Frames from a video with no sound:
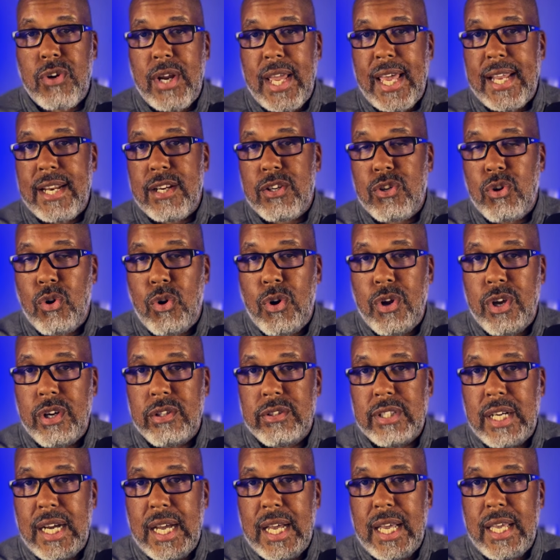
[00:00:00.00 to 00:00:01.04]
are
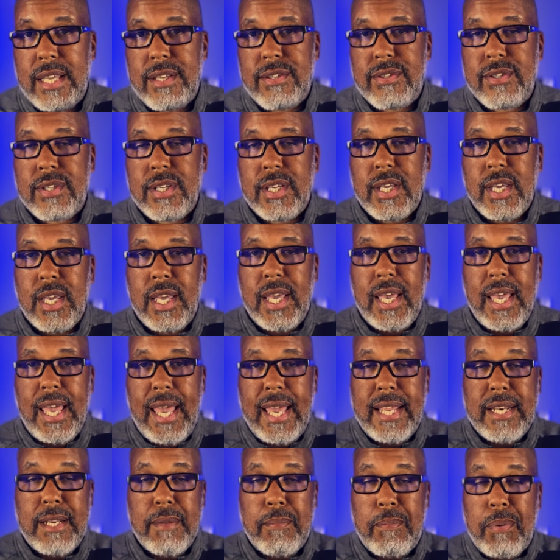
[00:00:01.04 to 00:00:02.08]
editorialized.
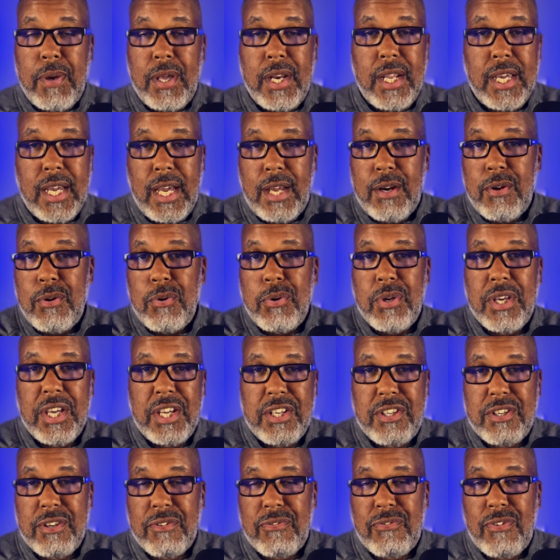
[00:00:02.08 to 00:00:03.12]
And depending on who
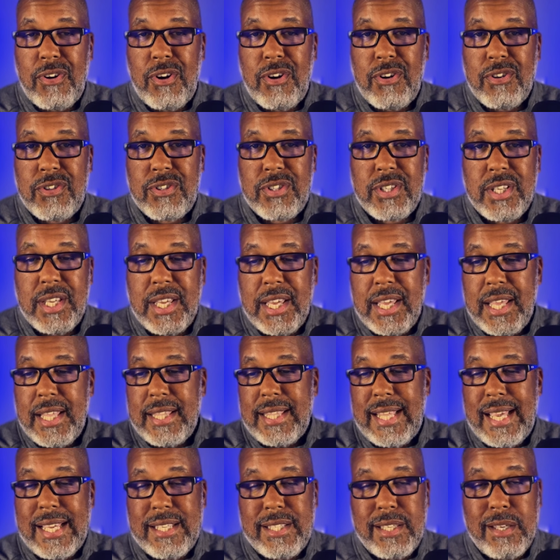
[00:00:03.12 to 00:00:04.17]
gets you first,
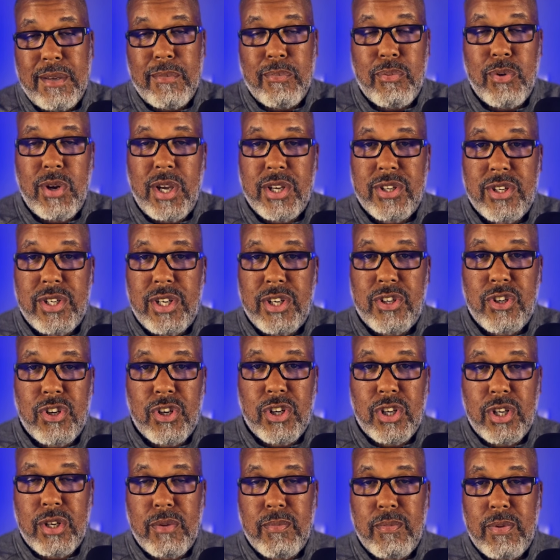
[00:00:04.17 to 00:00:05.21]
that's the impression that
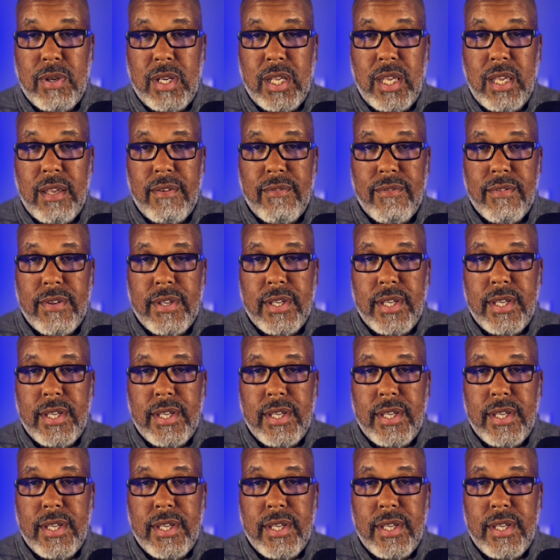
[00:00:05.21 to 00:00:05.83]
you're going to believe.